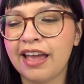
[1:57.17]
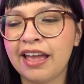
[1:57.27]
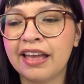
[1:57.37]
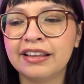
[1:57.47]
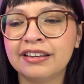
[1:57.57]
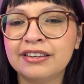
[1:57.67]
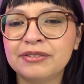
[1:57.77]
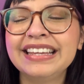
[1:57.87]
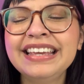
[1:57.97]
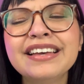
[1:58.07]
And
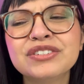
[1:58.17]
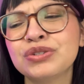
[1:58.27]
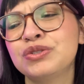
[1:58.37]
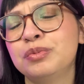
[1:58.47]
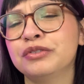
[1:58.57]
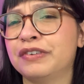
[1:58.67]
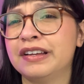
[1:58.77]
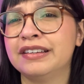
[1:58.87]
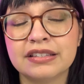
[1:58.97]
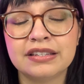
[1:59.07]
yeah, it's just super
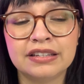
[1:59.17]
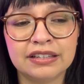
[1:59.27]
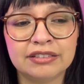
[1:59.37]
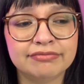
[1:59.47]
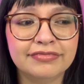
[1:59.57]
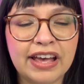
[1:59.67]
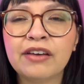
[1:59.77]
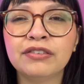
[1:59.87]
fun to have